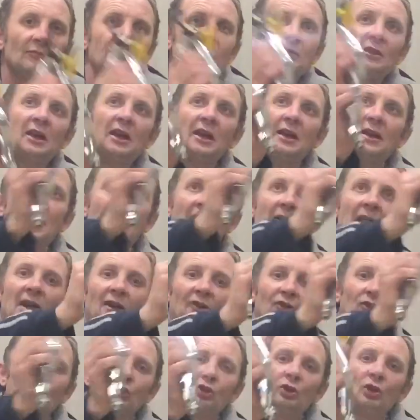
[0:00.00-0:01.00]
you get that
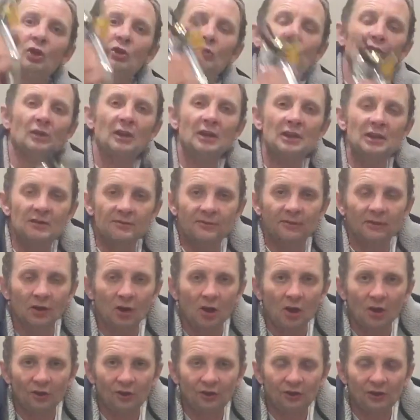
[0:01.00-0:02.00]
extra long reach for
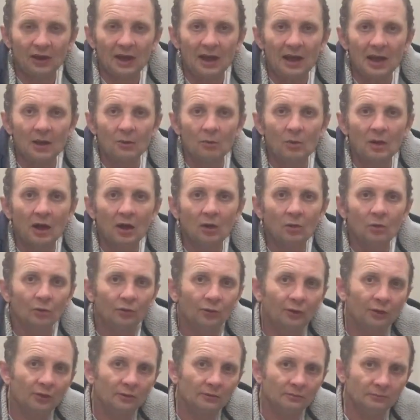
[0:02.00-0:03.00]
like
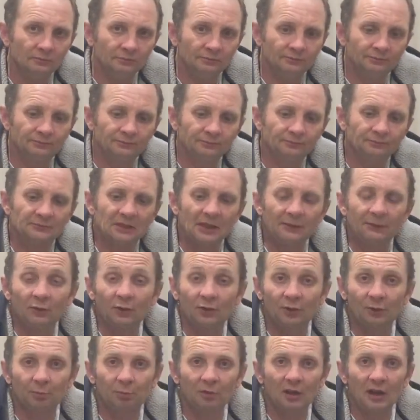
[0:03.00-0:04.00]
stairwells. If
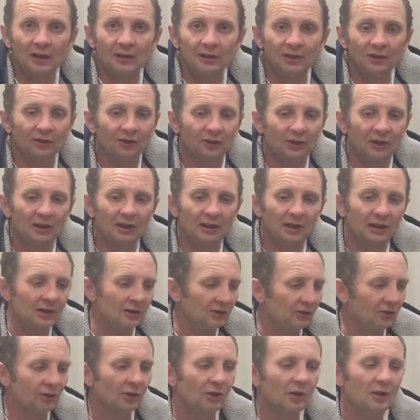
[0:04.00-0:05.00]
you're spraying your
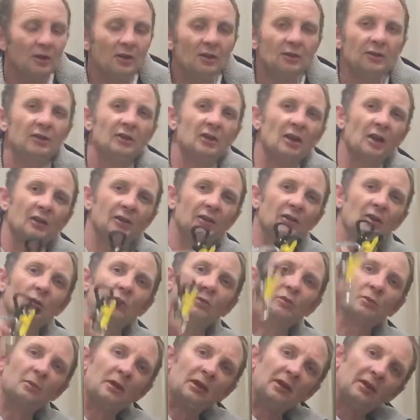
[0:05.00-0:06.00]
ceilings, you know, you don't
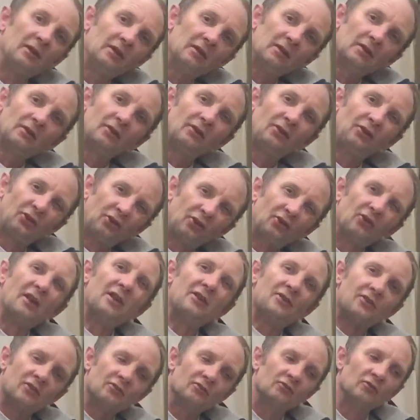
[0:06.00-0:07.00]
want to be
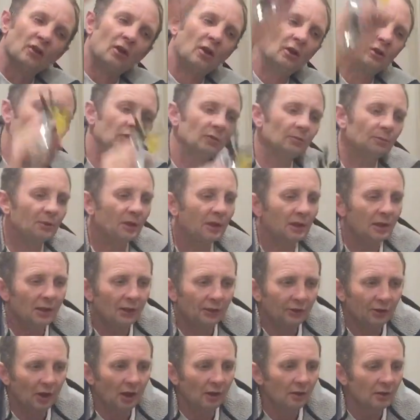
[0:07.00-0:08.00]
stretching right up, do you?
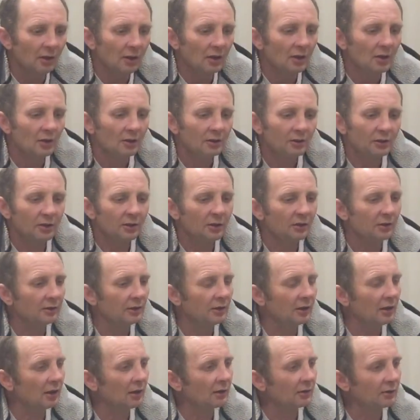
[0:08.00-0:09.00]
So
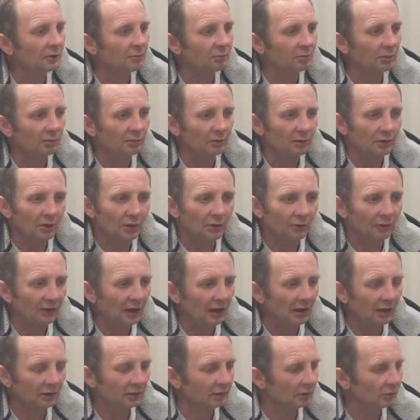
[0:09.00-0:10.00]
you know, you probably use
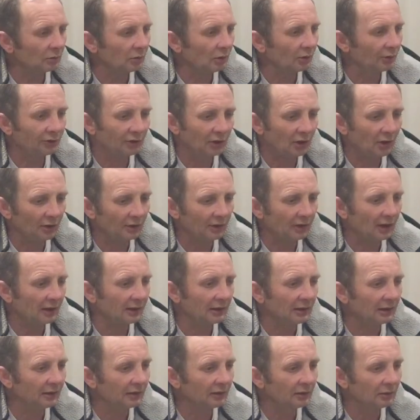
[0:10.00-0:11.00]
that. I don't know what size
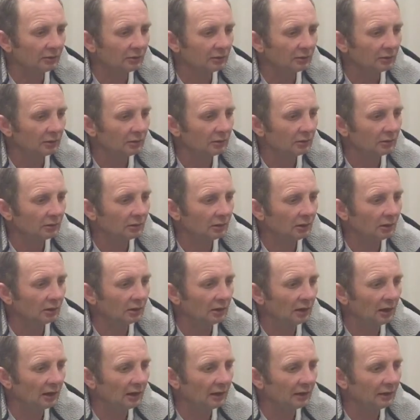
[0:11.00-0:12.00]
that is. What,
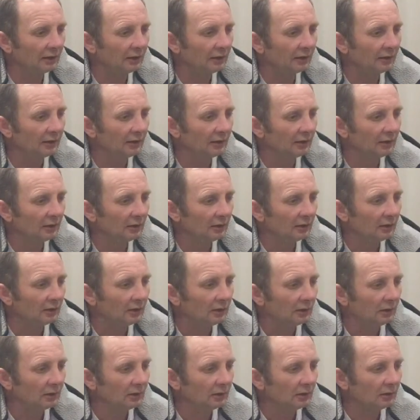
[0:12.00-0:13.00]
8,
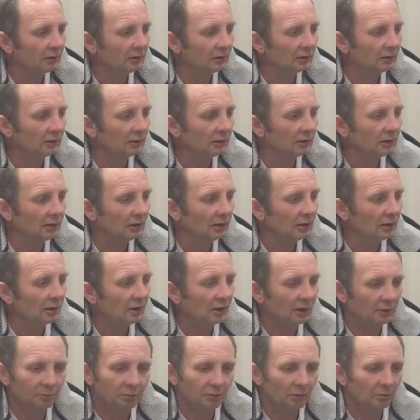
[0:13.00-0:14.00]
9,
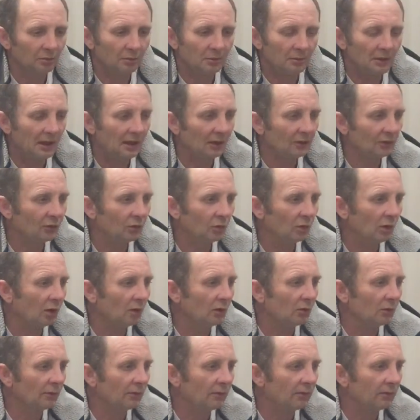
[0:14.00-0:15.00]
that's probably about
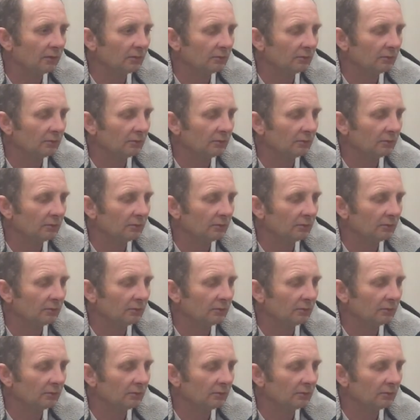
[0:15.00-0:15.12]
12,